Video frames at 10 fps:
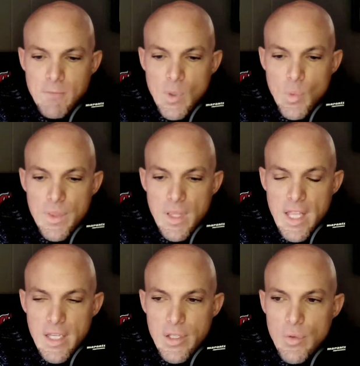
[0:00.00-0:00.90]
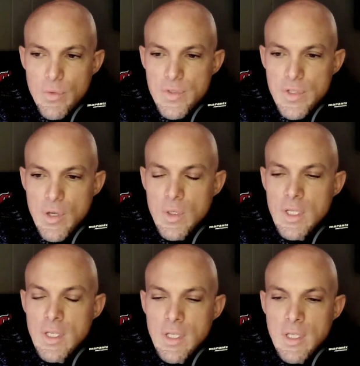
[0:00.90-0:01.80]
with a lot of youth. So
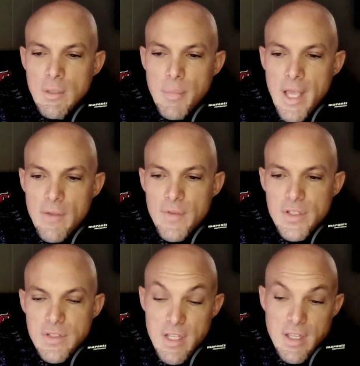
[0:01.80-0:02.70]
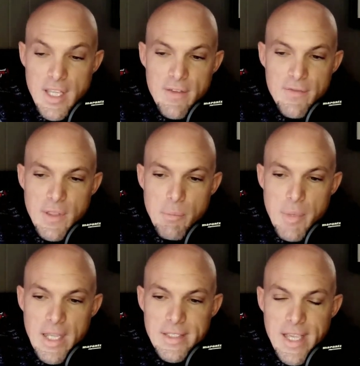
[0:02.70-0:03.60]
Palovich did leave the
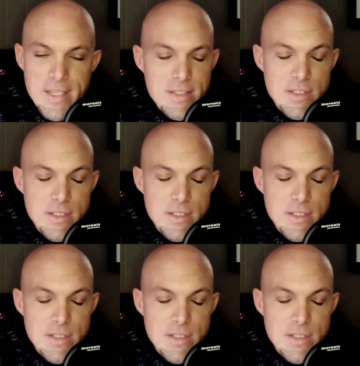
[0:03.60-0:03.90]
podcast.